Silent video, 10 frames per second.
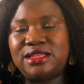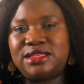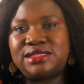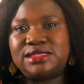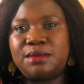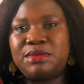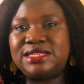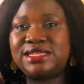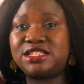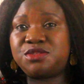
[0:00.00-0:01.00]
the
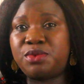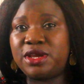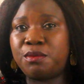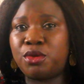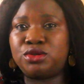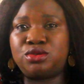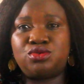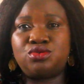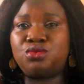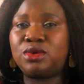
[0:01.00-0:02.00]
stability and springboard
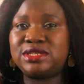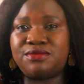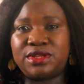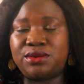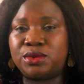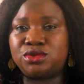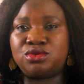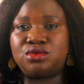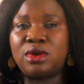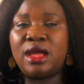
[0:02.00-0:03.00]
to do whatever they want
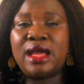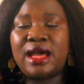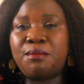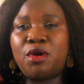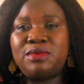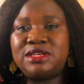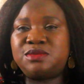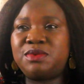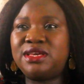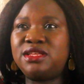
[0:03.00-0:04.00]
to do. And
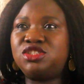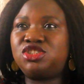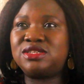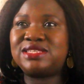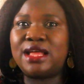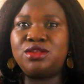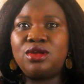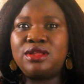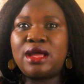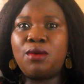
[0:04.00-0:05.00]
public speaking is just
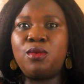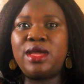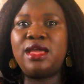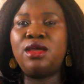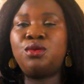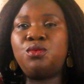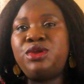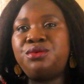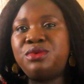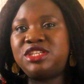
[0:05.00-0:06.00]
another way
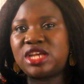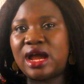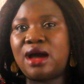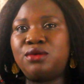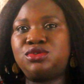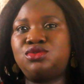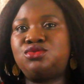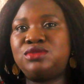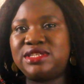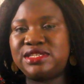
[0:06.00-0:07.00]
we reach out
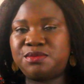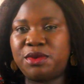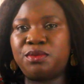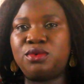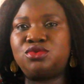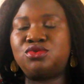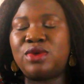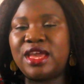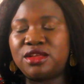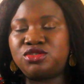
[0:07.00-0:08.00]
to these people
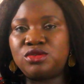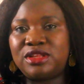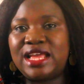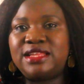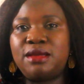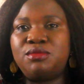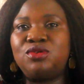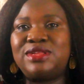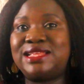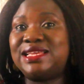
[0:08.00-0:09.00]
to let
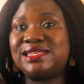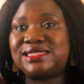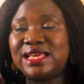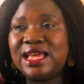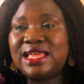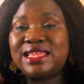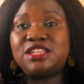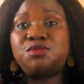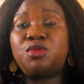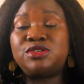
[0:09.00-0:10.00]
them know that
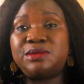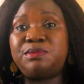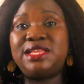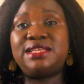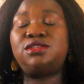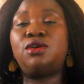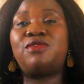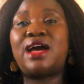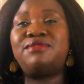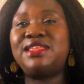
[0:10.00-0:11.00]
there's possibility
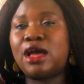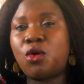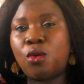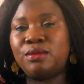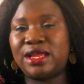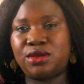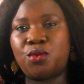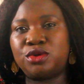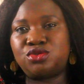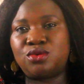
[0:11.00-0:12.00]
of having that home that
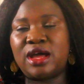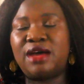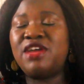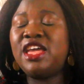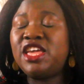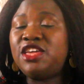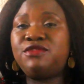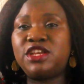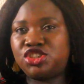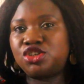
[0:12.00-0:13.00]
they want to have
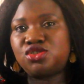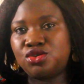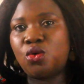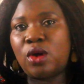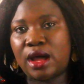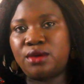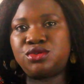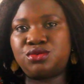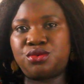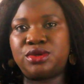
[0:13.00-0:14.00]
if they just know
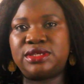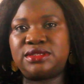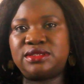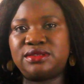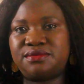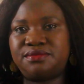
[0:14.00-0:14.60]
how to run it.